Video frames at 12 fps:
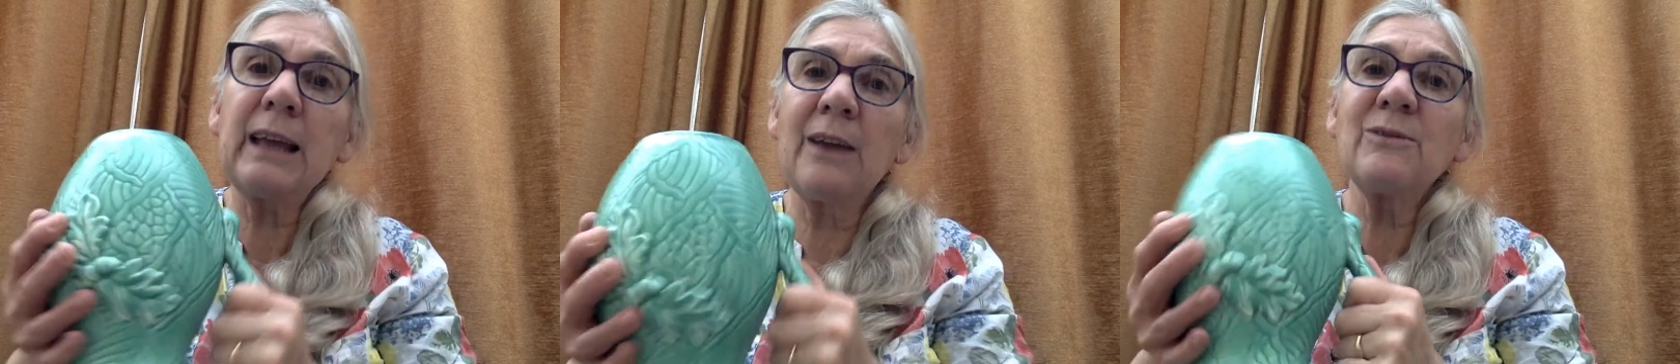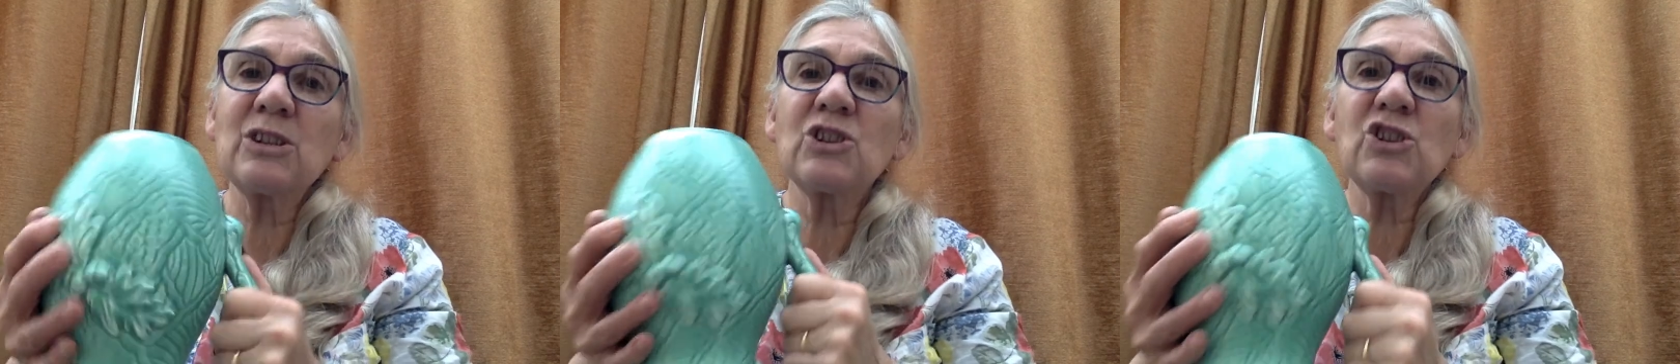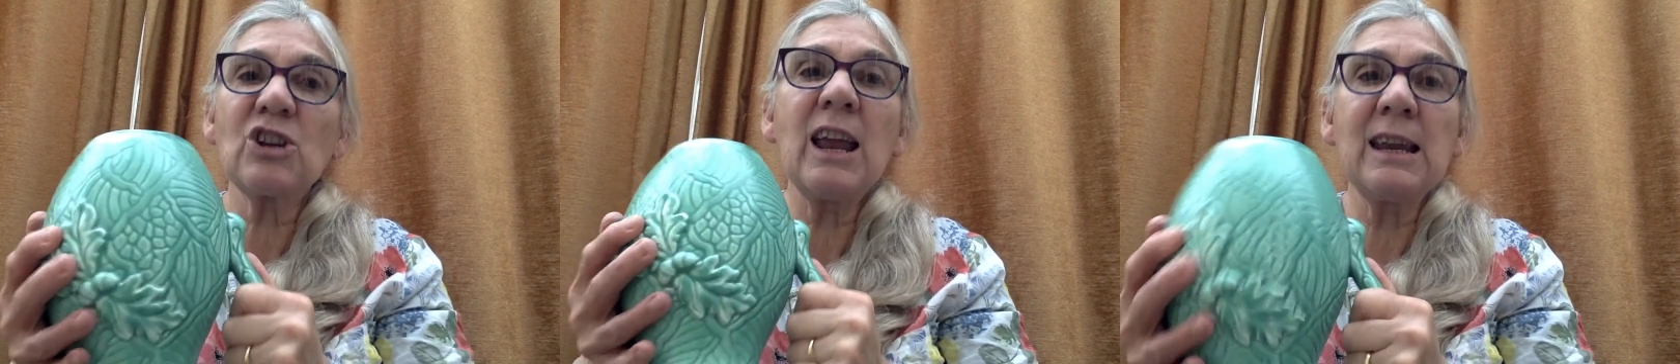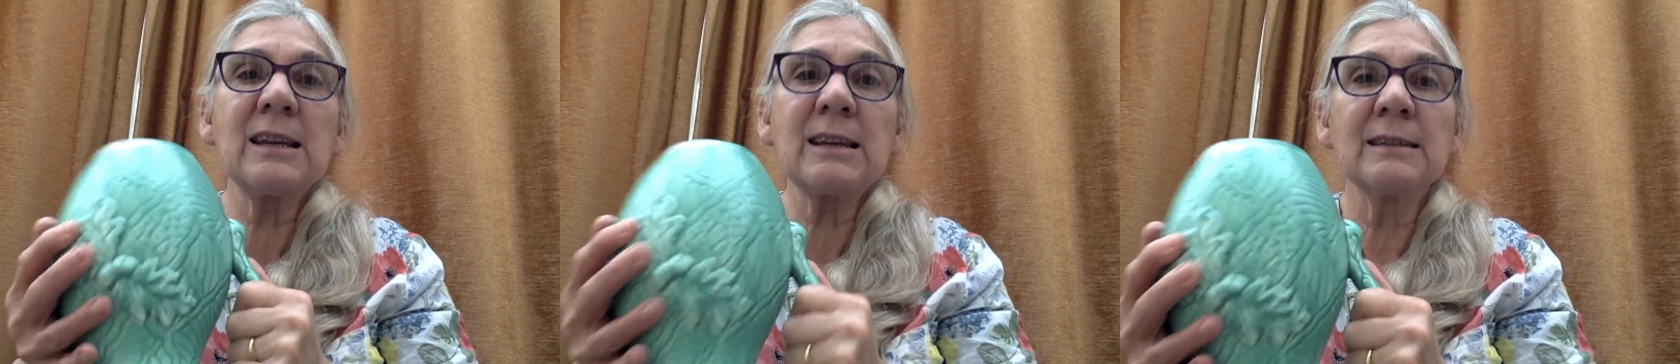gave it a
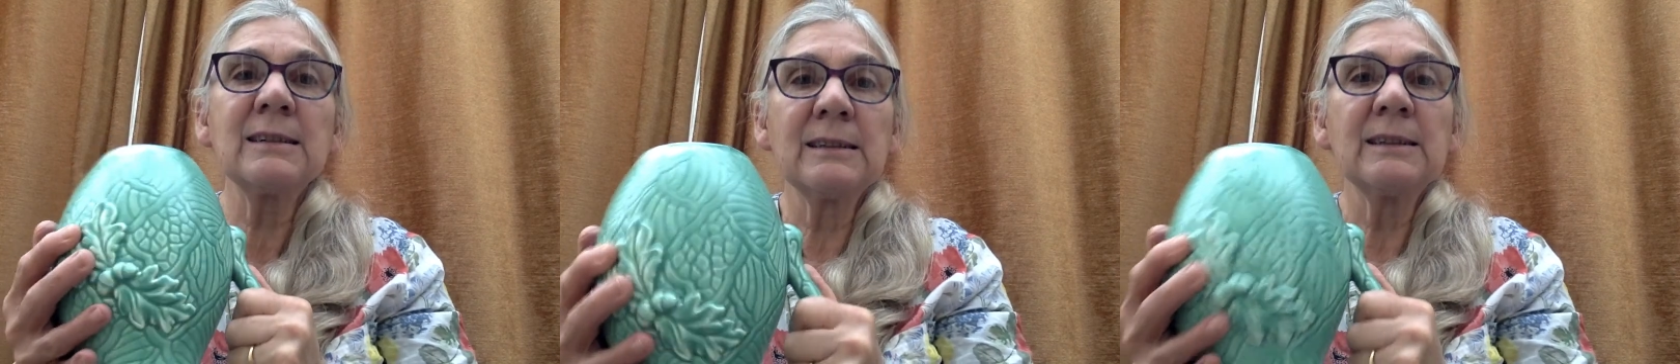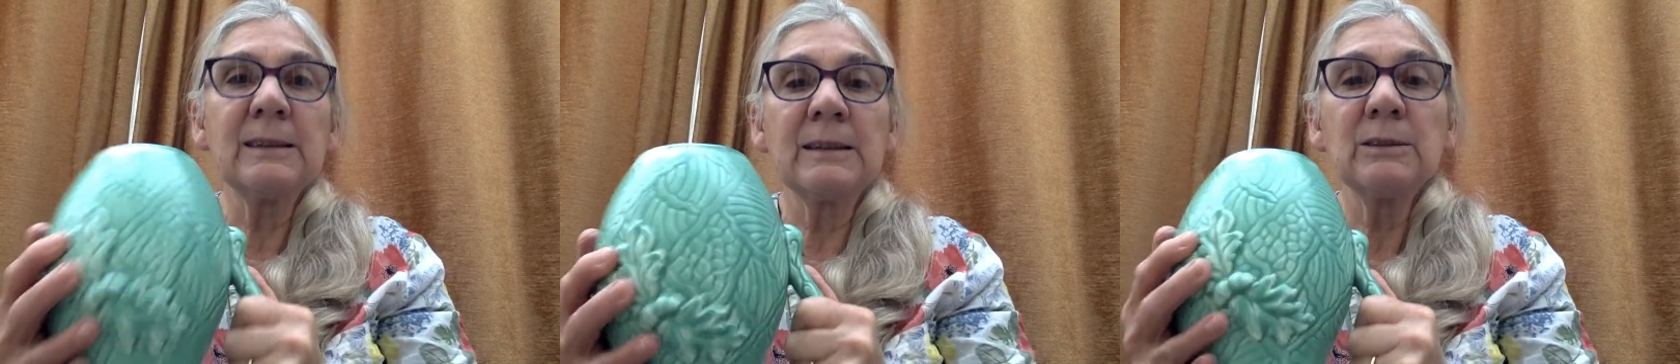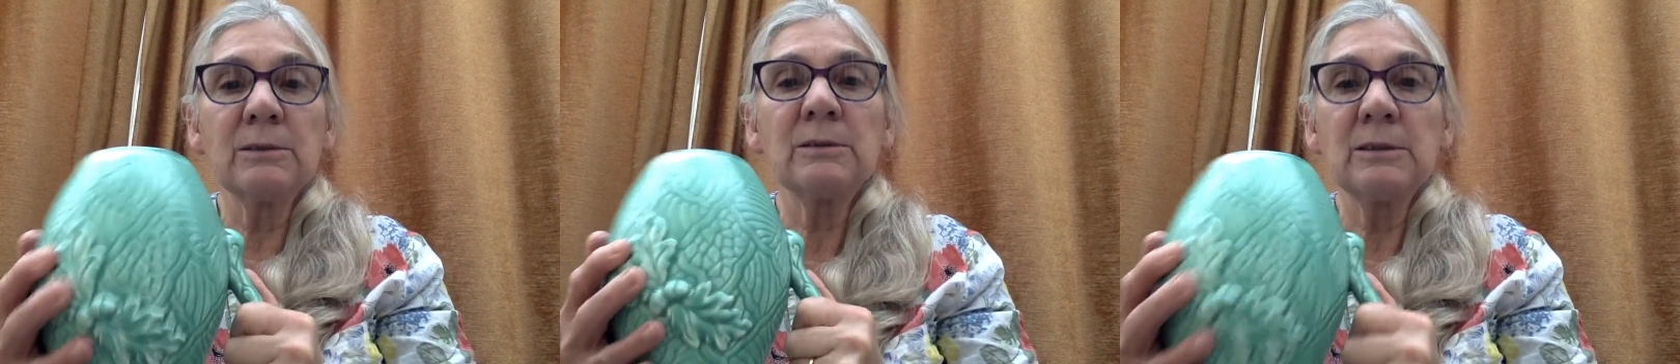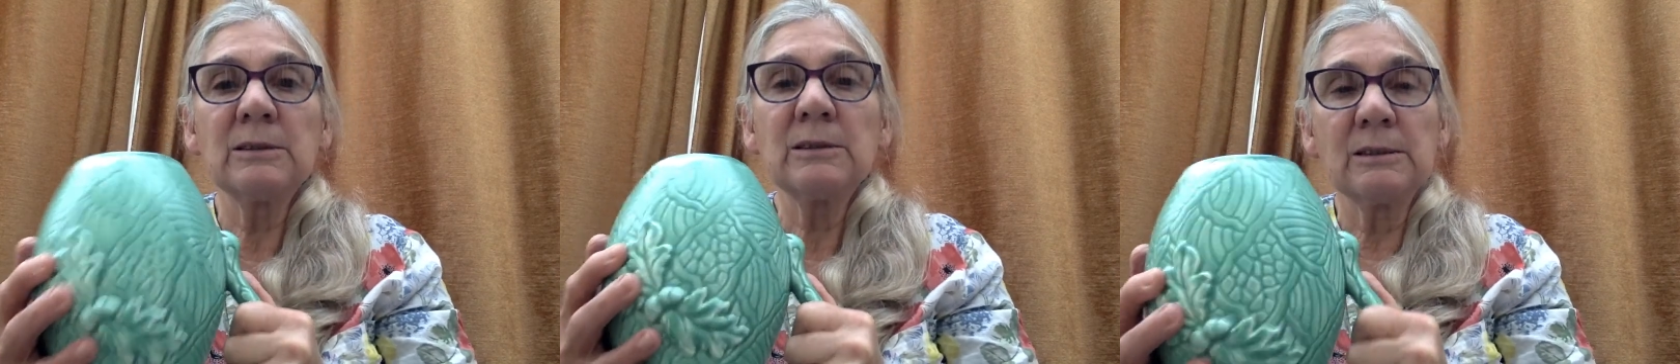shake,
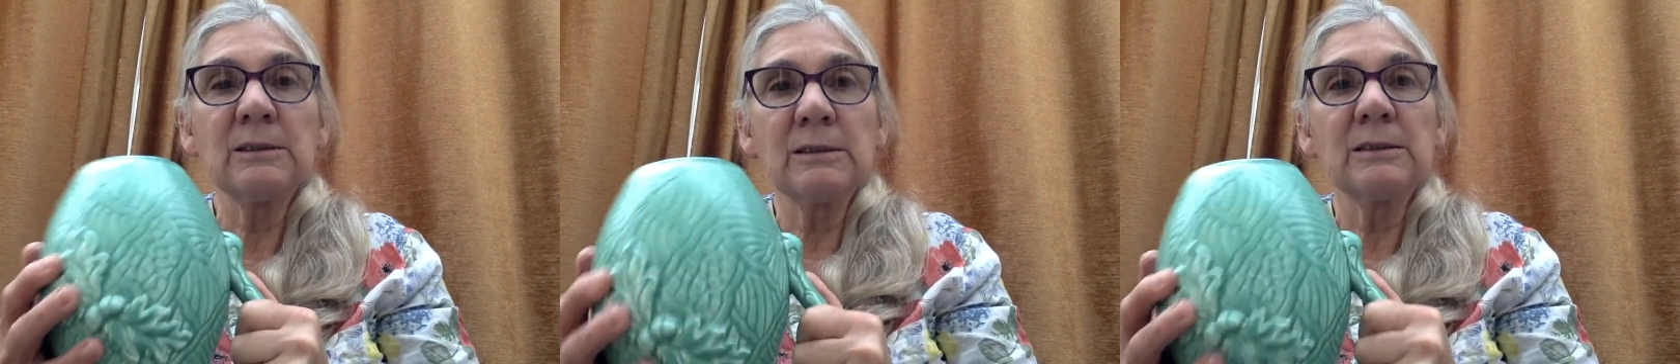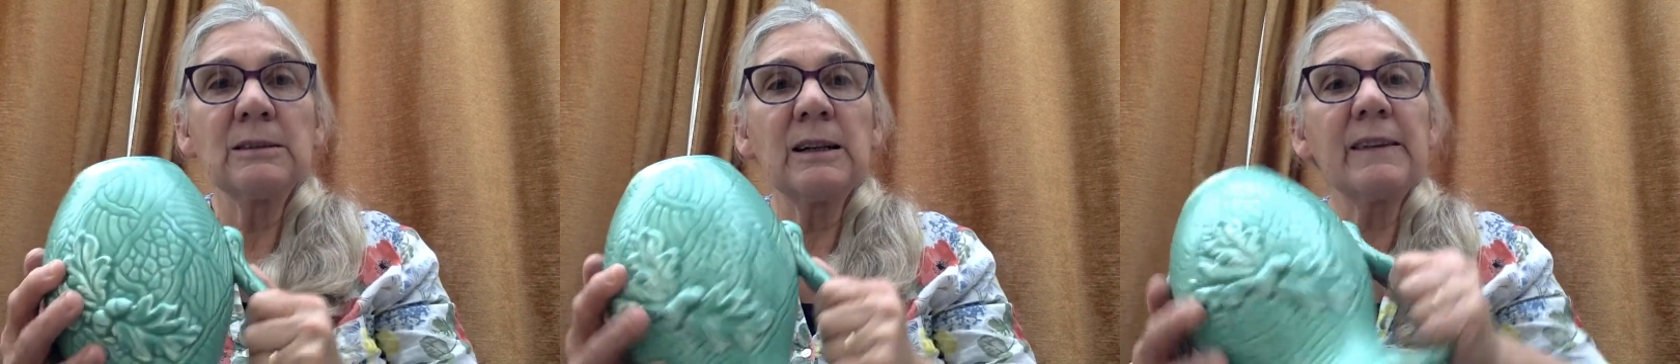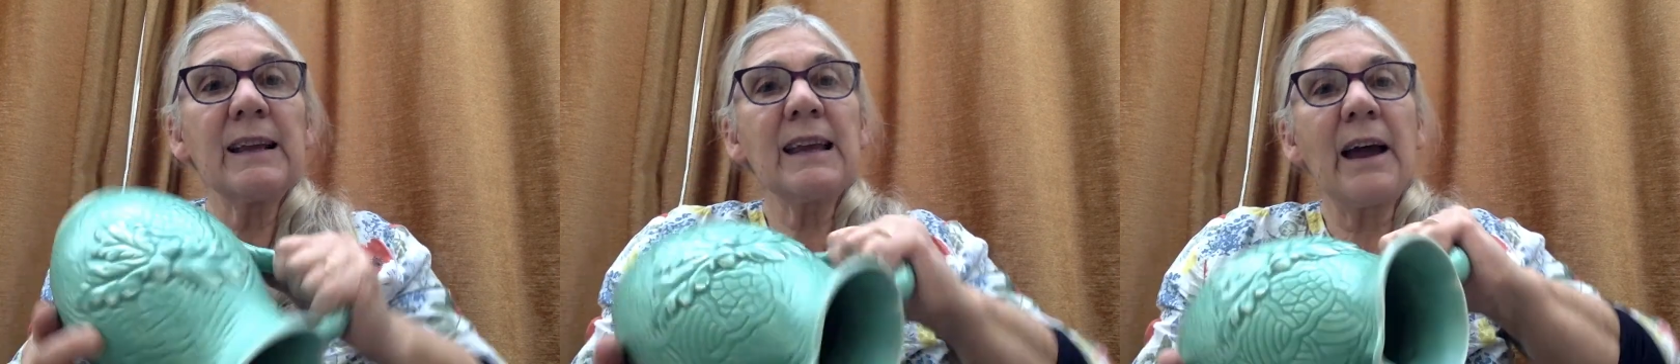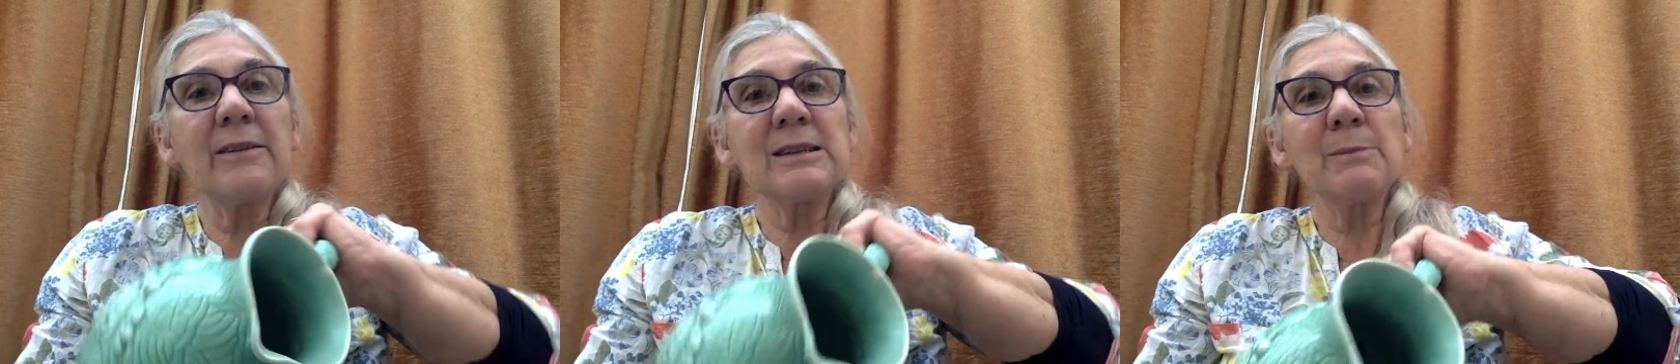and then
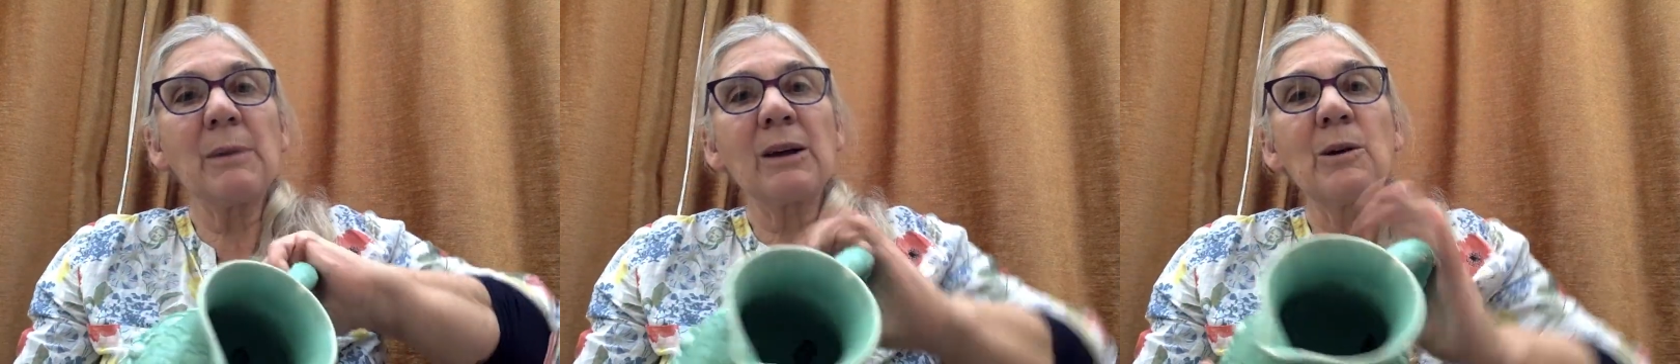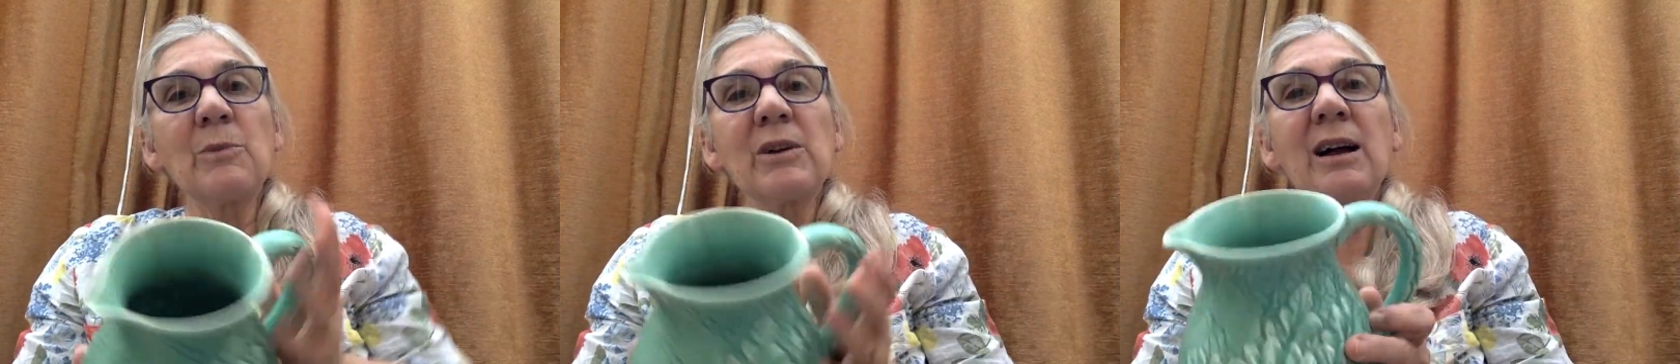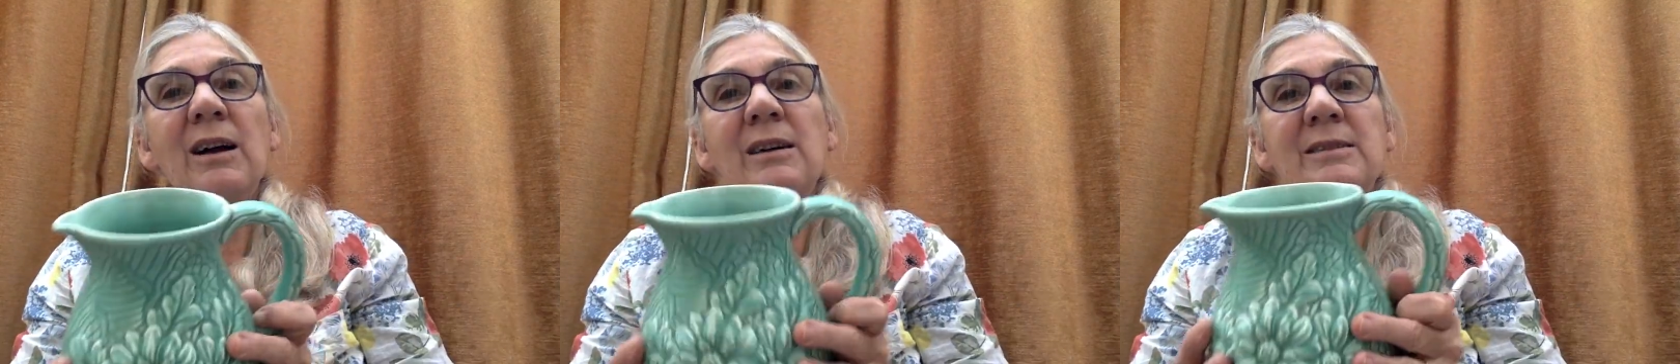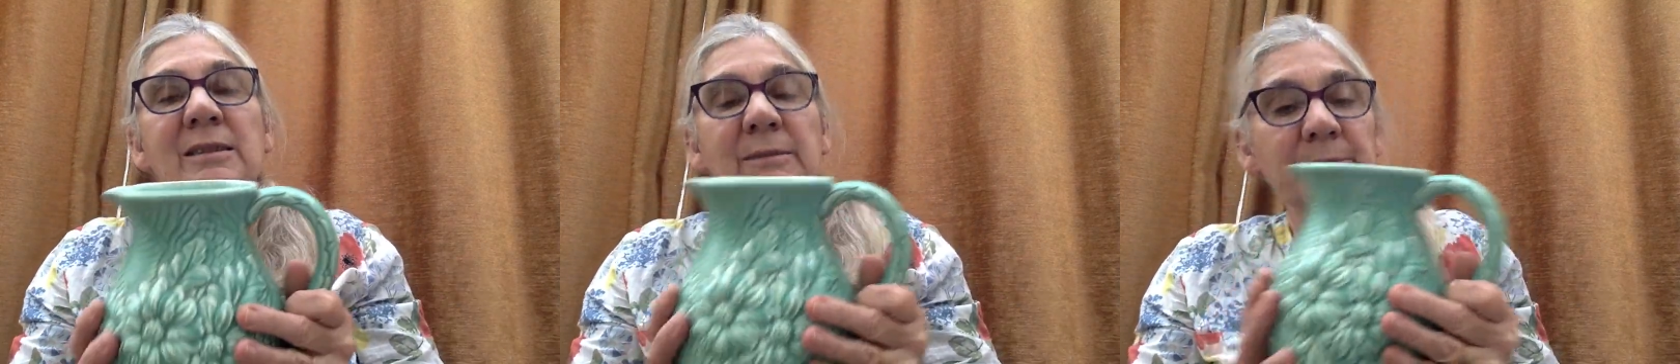carried it back up the
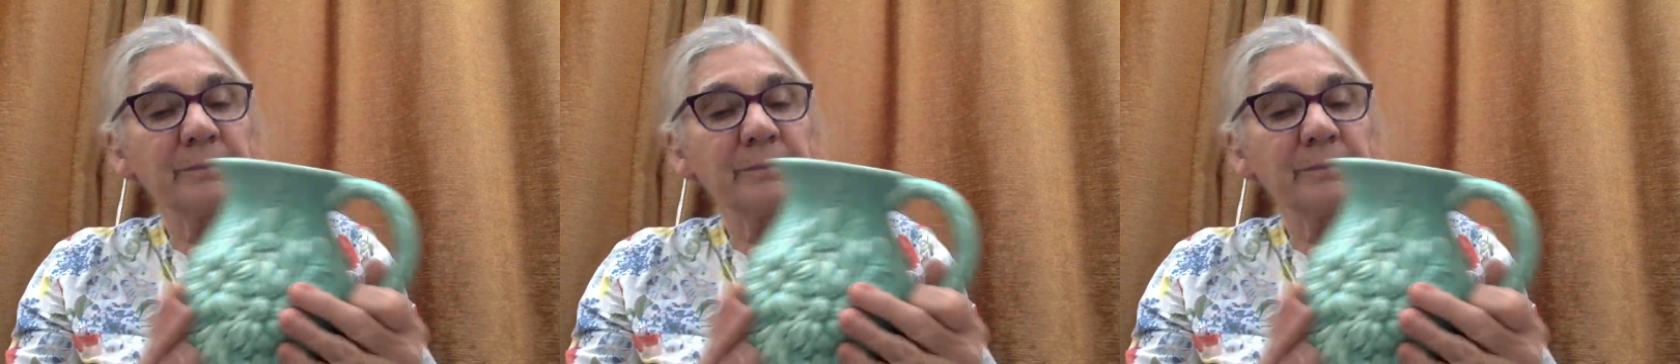garden.